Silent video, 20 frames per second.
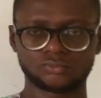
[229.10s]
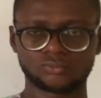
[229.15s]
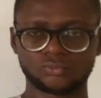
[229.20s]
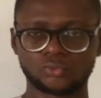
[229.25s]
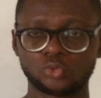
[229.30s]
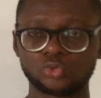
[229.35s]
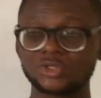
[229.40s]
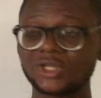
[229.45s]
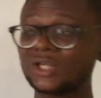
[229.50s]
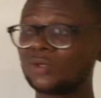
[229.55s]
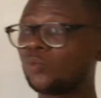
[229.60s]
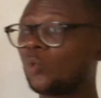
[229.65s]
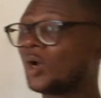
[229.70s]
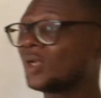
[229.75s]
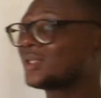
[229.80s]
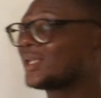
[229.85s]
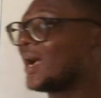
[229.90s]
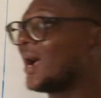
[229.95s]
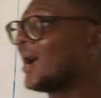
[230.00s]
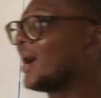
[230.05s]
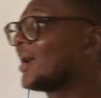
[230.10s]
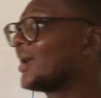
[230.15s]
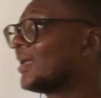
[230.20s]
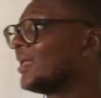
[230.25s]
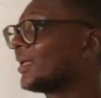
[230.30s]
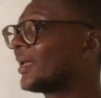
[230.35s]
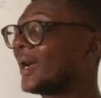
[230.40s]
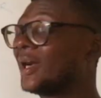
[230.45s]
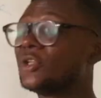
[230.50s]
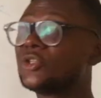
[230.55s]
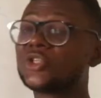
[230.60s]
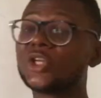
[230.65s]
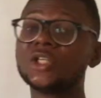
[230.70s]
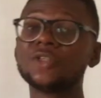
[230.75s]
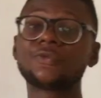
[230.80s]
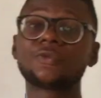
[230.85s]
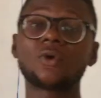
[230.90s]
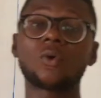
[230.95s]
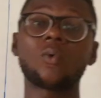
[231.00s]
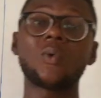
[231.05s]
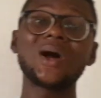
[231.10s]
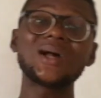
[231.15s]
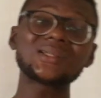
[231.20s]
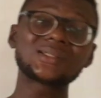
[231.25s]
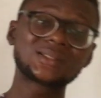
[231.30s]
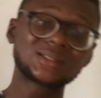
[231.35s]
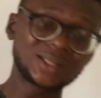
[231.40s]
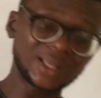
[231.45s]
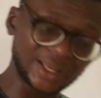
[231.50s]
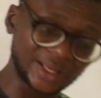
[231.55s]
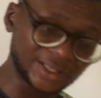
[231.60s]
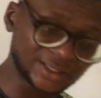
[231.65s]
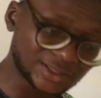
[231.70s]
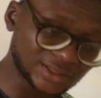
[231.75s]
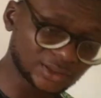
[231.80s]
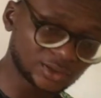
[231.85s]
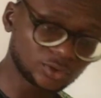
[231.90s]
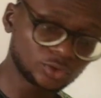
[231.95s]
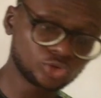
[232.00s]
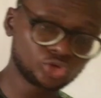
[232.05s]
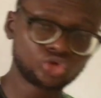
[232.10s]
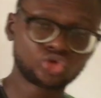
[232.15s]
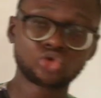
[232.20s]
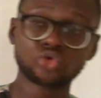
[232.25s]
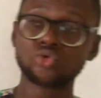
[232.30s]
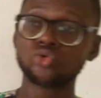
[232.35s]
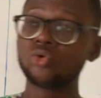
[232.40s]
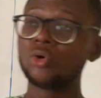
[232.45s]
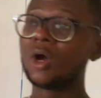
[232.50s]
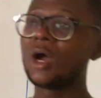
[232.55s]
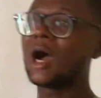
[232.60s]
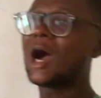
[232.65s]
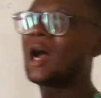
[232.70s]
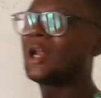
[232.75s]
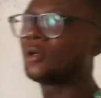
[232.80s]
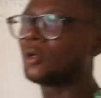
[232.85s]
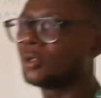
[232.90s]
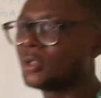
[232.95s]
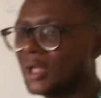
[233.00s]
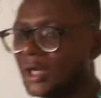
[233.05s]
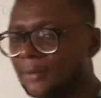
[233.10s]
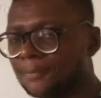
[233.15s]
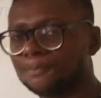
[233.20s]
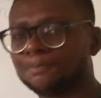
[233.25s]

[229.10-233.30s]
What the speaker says: We said water can change from one state to another.